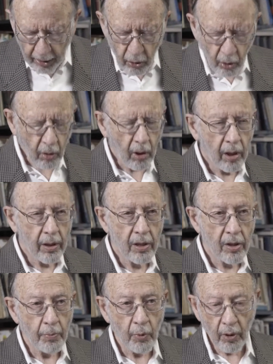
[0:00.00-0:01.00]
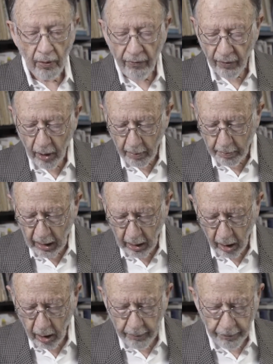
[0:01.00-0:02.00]
talk is more
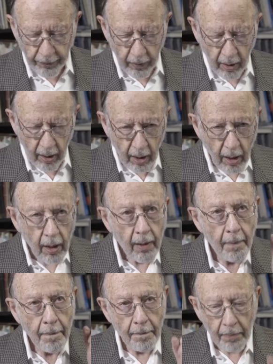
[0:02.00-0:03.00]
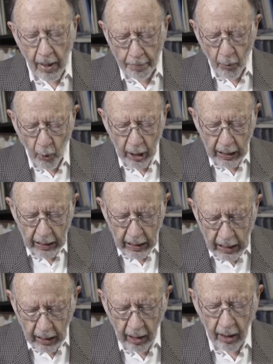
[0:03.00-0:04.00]
fundamental. Memory
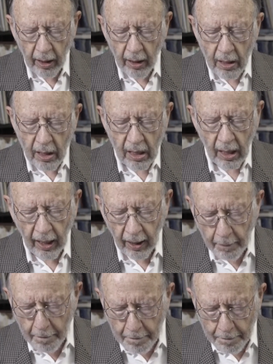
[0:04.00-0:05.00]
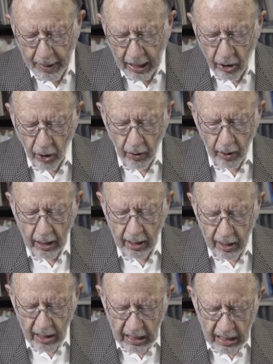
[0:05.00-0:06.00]
needs a better
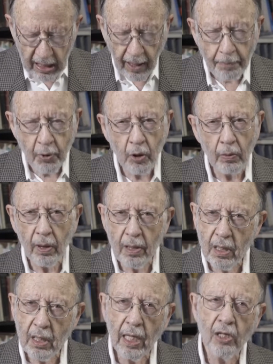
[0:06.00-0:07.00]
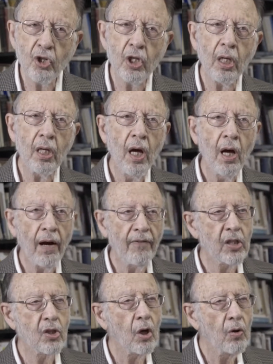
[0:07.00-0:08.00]
conceptualization of
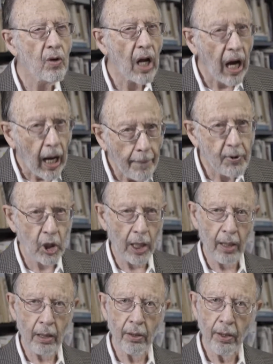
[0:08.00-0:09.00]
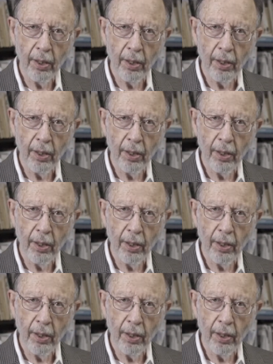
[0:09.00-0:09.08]
its own object.